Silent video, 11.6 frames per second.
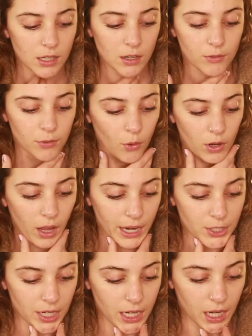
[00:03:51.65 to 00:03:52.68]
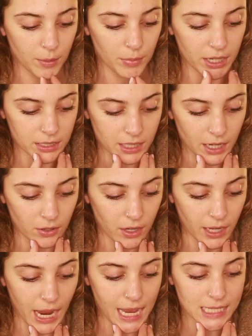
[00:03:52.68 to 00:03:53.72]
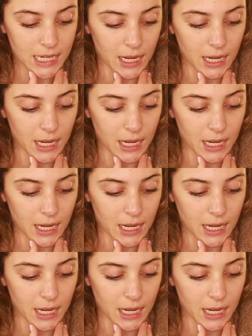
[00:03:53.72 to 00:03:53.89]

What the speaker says: Floral Hydrate Complex and hyaluronic acid.